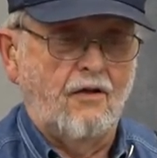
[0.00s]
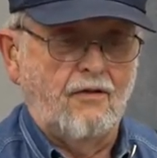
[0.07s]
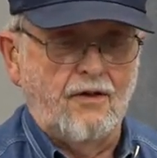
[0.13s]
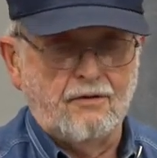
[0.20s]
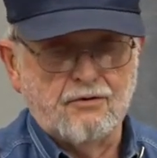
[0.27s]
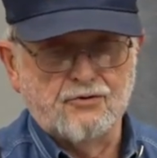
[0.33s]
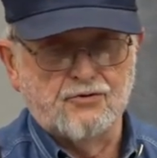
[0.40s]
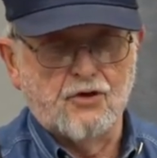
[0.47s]

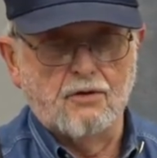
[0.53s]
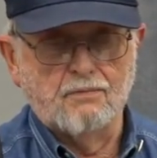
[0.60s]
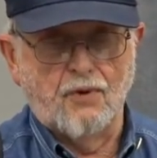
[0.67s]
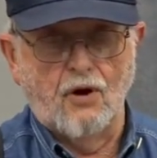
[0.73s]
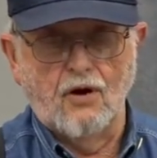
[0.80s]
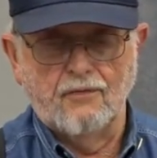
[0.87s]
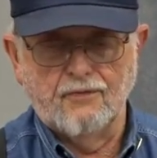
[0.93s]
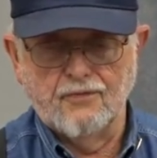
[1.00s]
They would jump
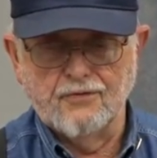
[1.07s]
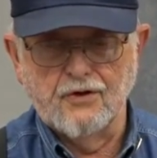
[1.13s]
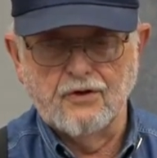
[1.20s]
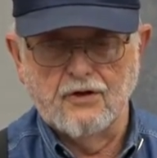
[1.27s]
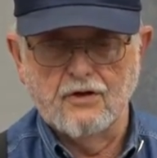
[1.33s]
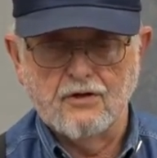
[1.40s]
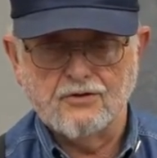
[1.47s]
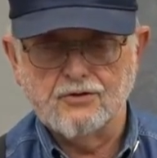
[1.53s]
off with their
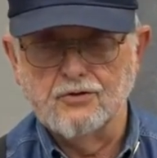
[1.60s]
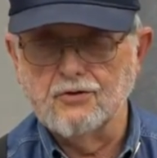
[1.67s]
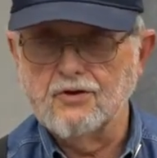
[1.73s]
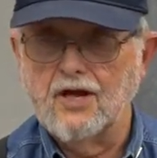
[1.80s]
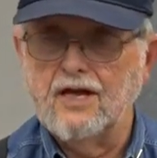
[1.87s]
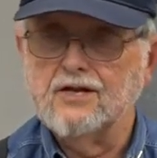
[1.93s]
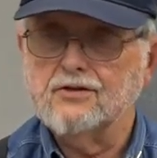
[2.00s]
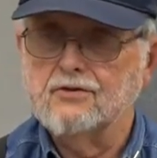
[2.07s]
little
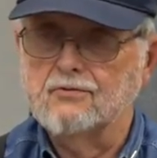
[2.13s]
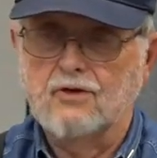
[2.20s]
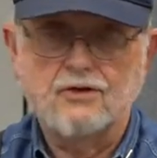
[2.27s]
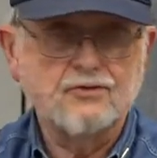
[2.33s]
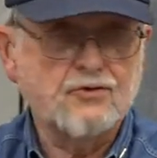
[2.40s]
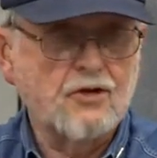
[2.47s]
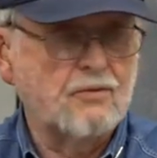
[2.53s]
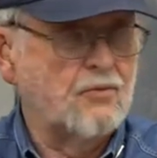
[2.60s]
suitcase and
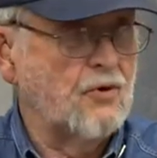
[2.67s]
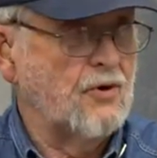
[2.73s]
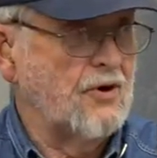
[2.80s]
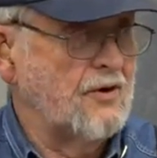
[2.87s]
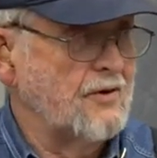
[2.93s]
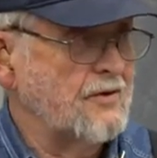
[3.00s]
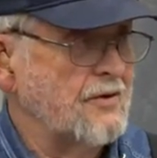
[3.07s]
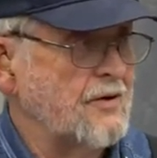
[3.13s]
run
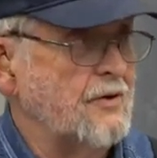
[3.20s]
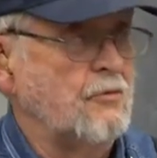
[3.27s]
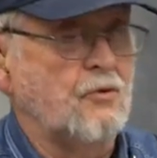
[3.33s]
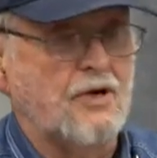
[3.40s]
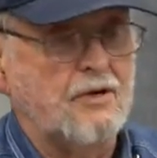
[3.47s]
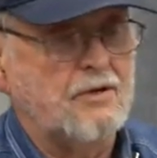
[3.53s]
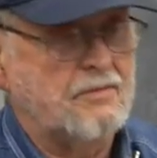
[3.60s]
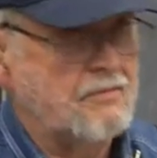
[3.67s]
somewhere, and
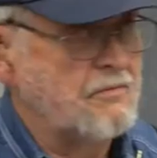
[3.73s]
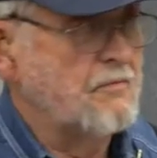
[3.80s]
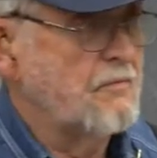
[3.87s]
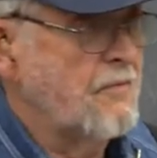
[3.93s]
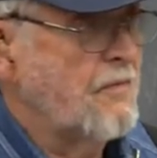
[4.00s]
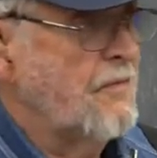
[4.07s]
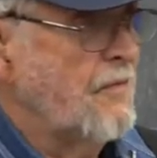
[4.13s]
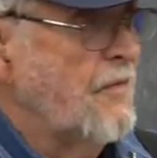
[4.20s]
we
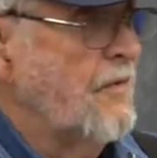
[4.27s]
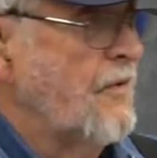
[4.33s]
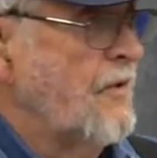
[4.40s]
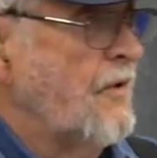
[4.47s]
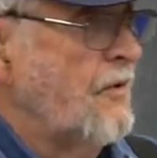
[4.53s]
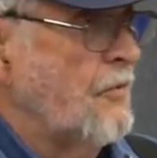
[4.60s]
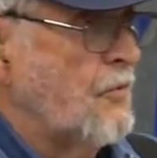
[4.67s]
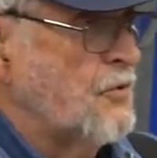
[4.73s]

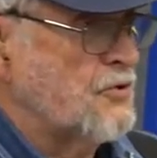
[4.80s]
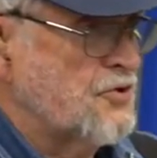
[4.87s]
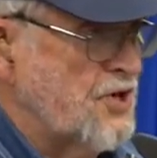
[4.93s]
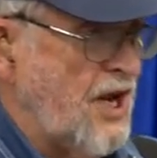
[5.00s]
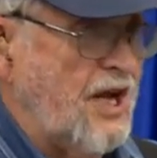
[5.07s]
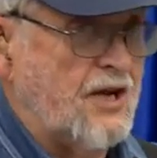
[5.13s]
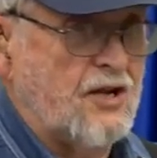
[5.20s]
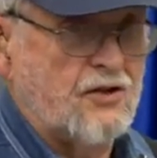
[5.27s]
were
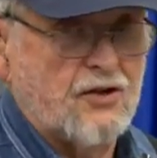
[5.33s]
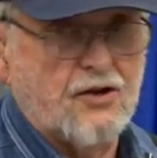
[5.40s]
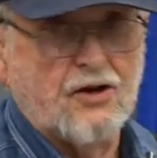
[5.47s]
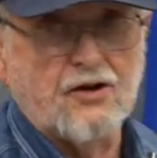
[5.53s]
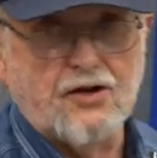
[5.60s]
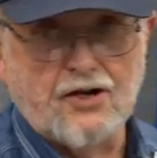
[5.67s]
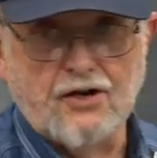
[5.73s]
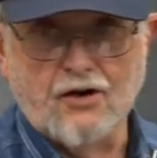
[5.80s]
standing there
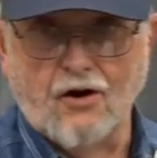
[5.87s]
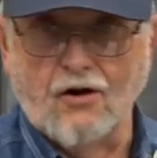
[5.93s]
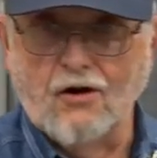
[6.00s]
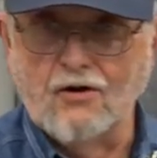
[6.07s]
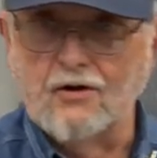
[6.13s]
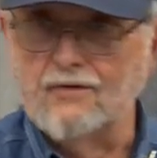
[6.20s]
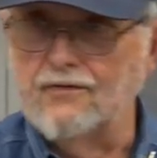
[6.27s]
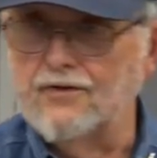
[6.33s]
in
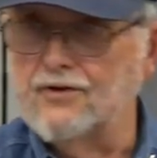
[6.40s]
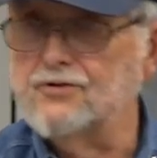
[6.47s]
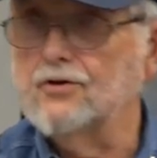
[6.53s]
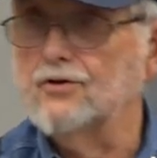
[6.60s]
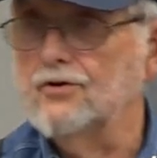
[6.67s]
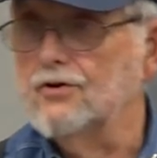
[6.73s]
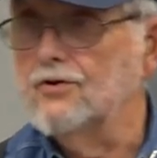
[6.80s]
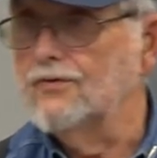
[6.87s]
our
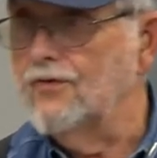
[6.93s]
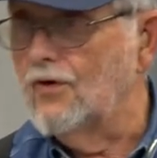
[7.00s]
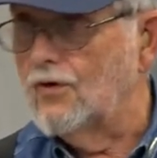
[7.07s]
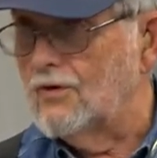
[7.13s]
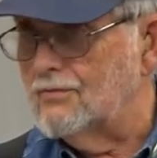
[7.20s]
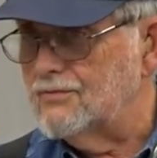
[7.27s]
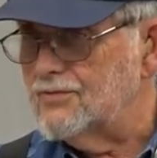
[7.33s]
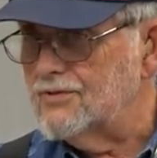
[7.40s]
official
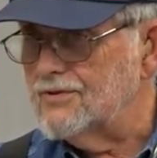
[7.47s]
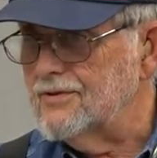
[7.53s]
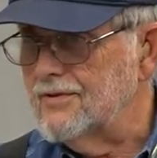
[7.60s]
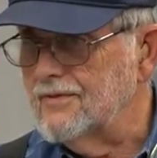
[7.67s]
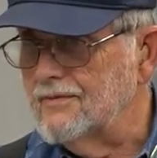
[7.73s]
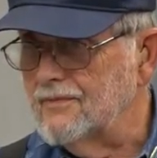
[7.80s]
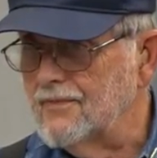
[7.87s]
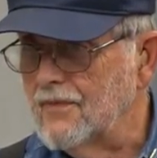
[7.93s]
uniforms,
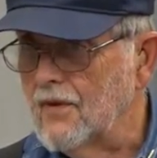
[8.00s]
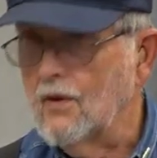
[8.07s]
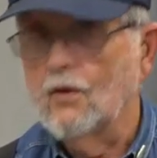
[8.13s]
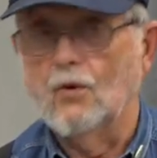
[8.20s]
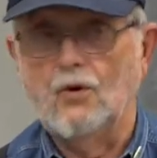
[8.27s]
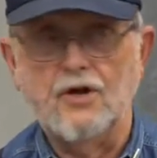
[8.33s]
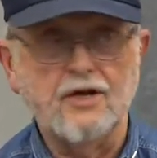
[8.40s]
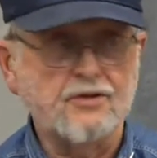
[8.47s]

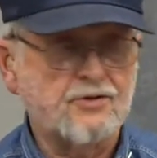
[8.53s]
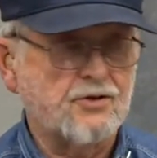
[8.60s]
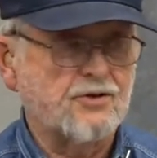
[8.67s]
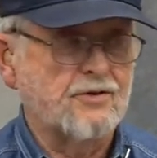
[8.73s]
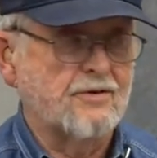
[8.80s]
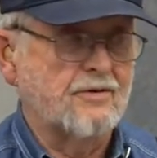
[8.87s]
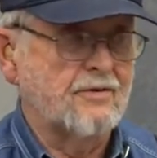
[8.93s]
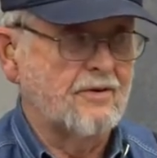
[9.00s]
which
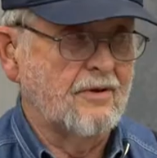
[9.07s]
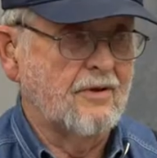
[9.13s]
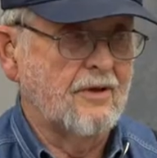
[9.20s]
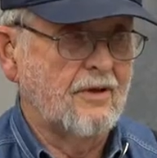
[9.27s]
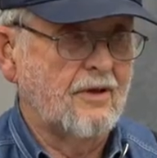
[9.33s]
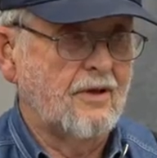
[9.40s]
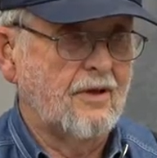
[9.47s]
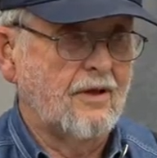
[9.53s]

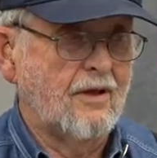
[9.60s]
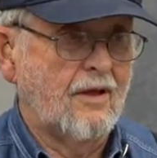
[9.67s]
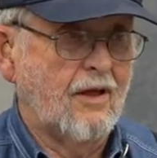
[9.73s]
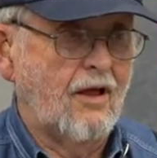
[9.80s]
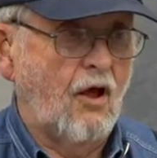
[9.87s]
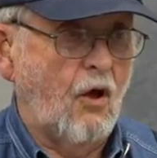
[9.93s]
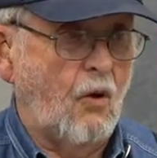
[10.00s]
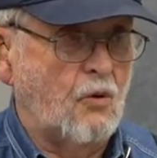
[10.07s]

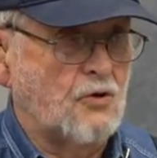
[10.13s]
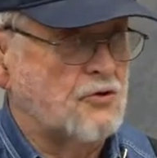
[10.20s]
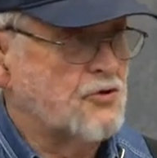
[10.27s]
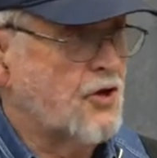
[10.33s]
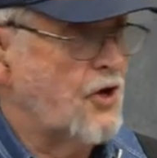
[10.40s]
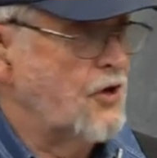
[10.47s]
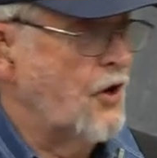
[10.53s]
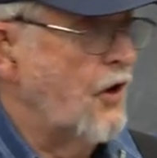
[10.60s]
was
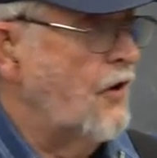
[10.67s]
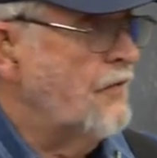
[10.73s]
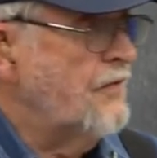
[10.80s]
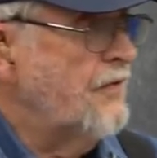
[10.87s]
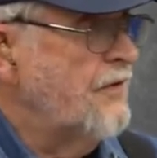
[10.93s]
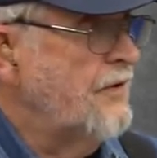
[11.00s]
cut off